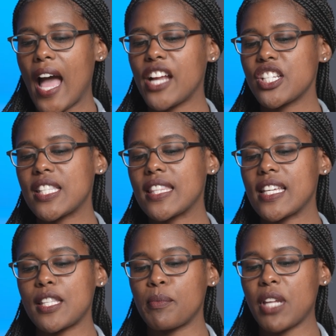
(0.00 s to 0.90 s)
I just think
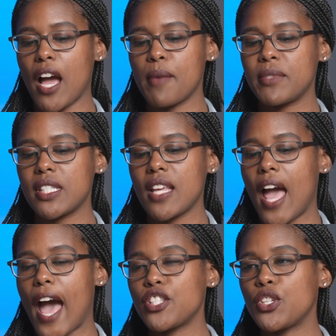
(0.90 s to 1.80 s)
that sometimes,
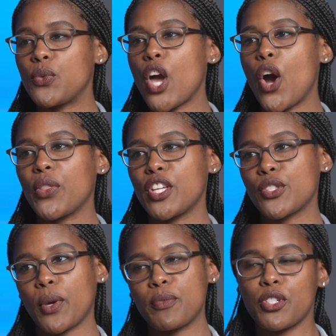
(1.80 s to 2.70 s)
as you know,
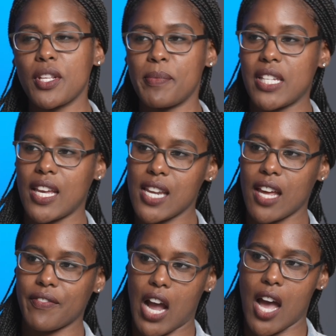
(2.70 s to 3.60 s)
these scriptures can be taken
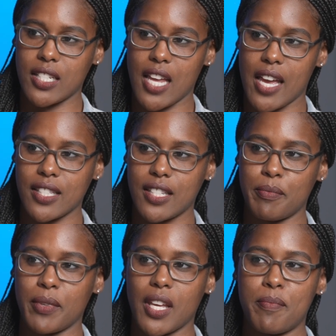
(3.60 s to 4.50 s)
out of context
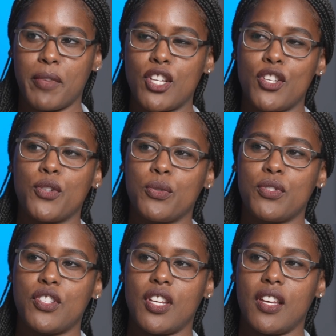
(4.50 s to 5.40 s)
and can be
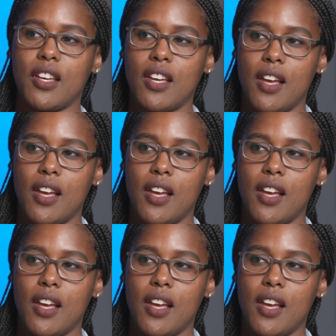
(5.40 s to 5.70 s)
used to